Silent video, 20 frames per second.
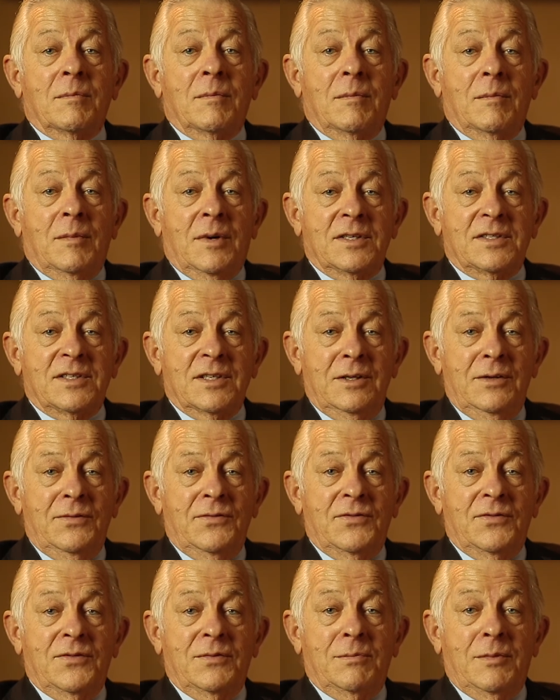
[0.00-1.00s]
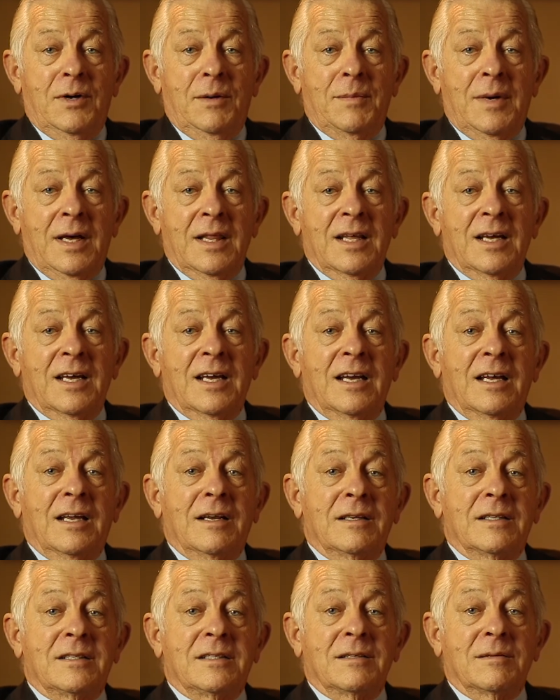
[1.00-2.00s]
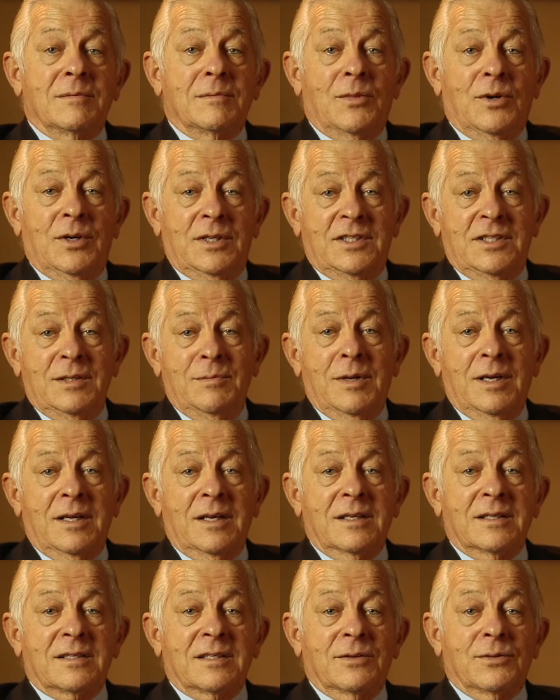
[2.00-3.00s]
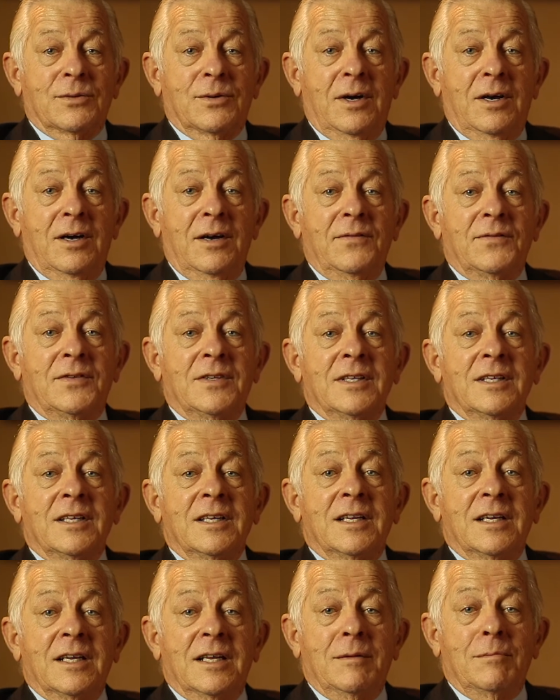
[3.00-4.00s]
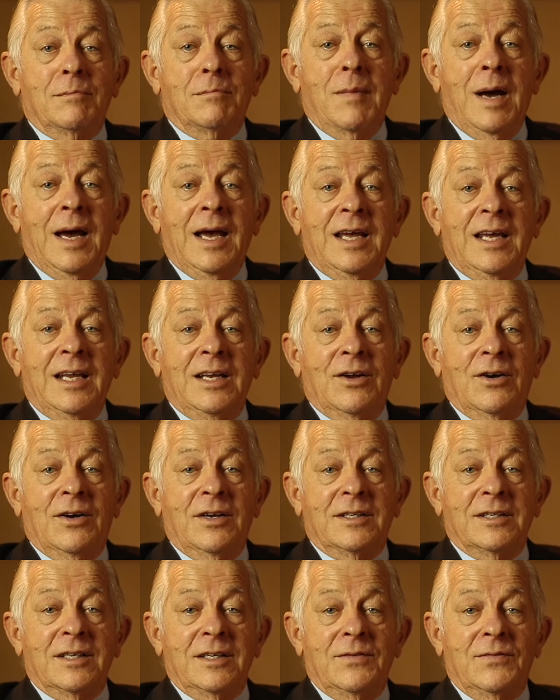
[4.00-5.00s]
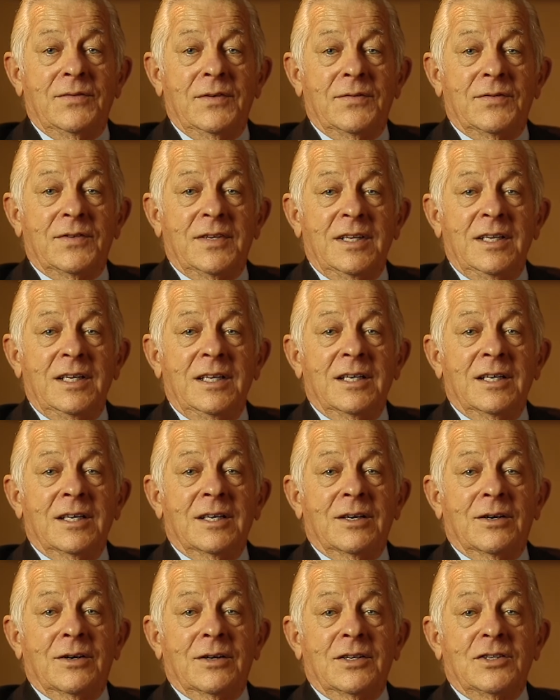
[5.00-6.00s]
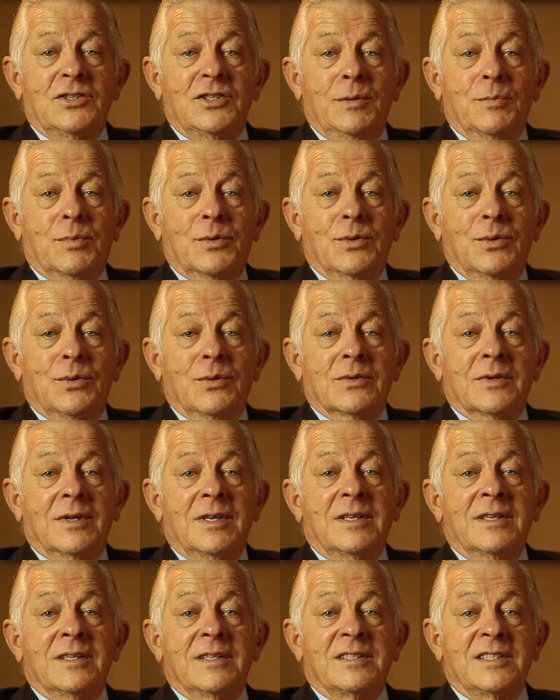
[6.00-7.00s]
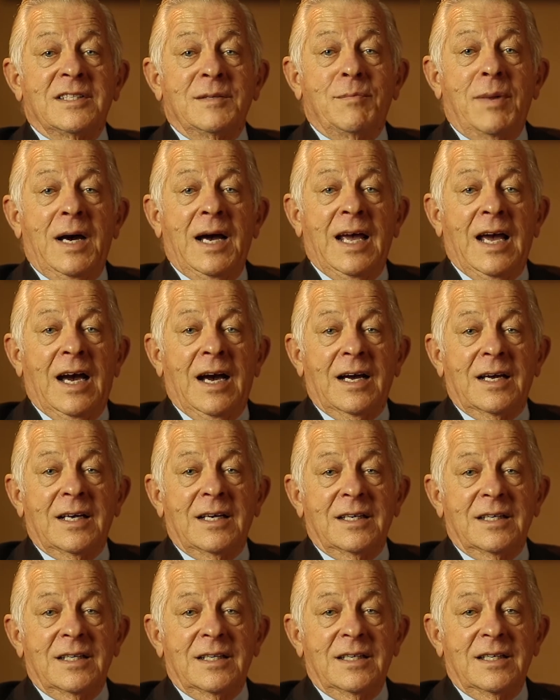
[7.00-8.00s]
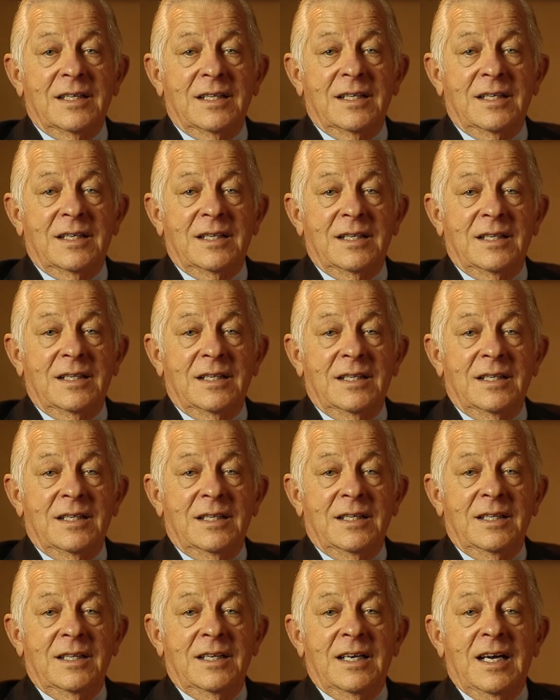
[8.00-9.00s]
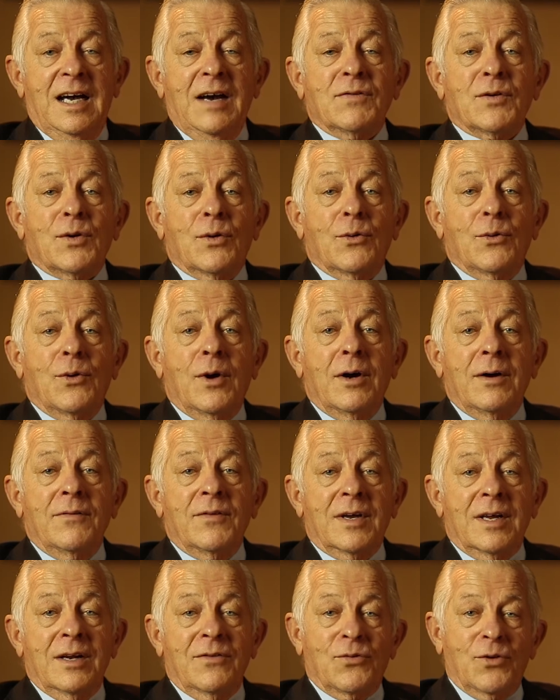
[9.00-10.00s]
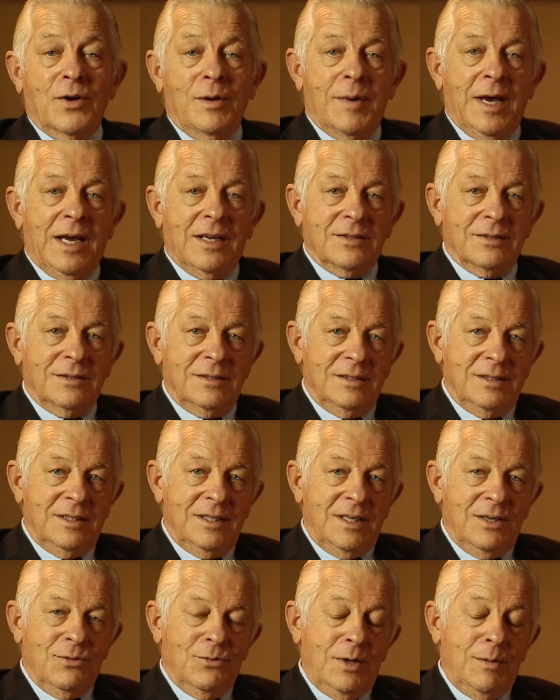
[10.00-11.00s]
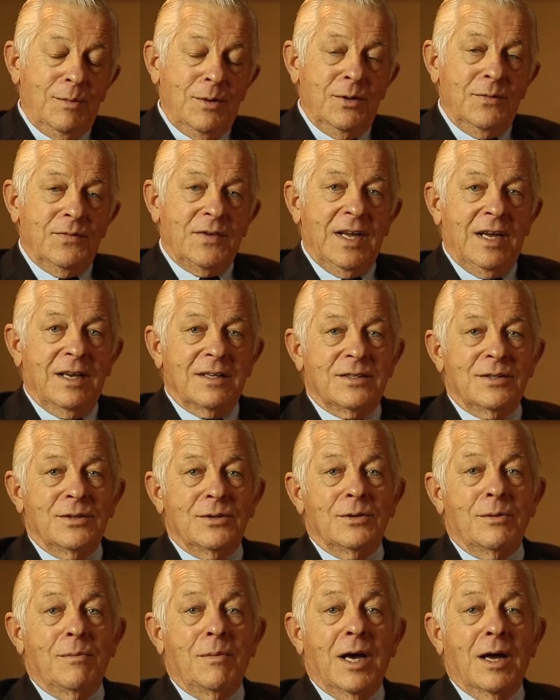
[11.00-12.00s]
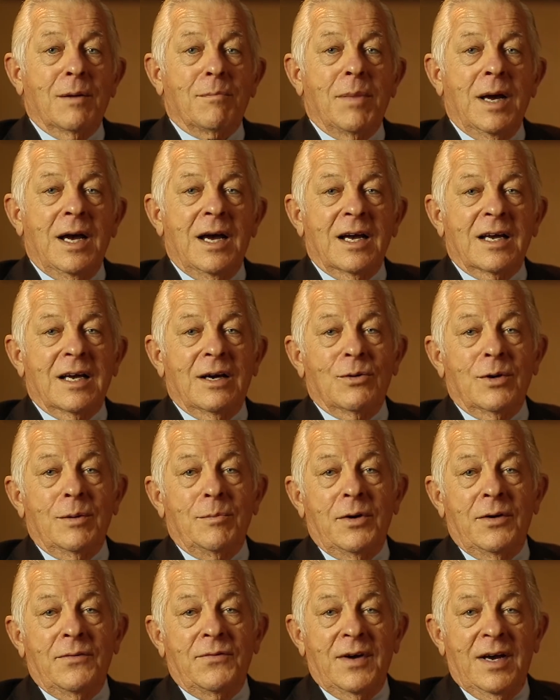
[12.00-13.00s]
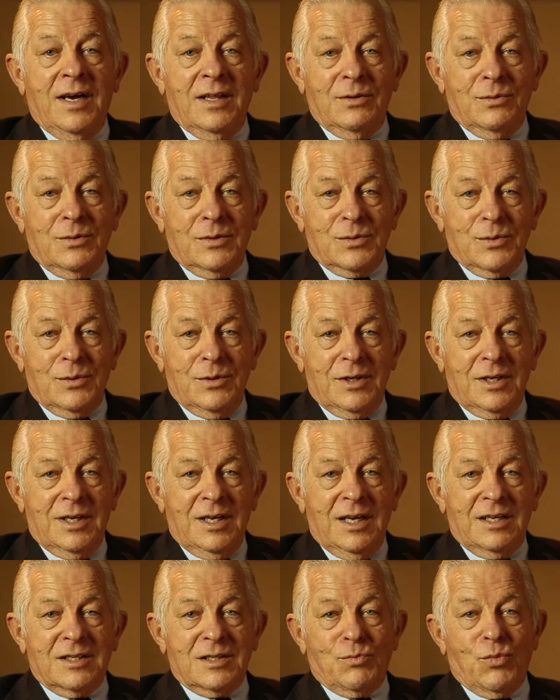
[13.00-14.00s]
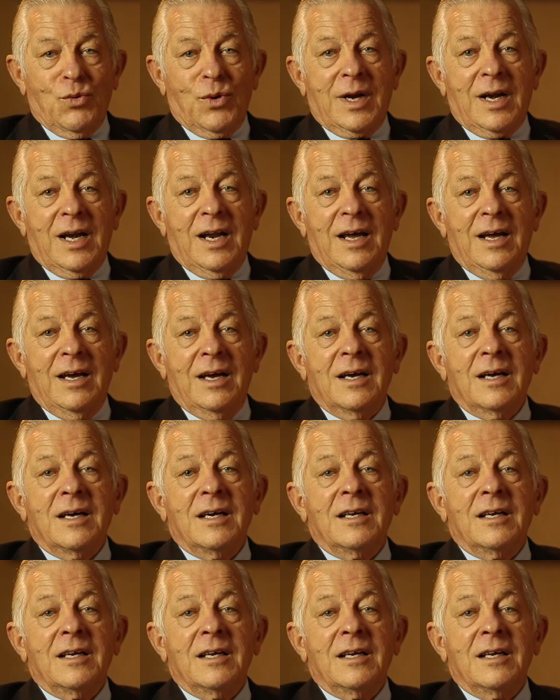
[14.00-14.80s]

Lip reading: Myself, my mother and my siblings arrived in May 1950 on a ship called the Sibayak. After arriving in Fremantle, we moved down to Mount Barker, where my father was working as a bricklayer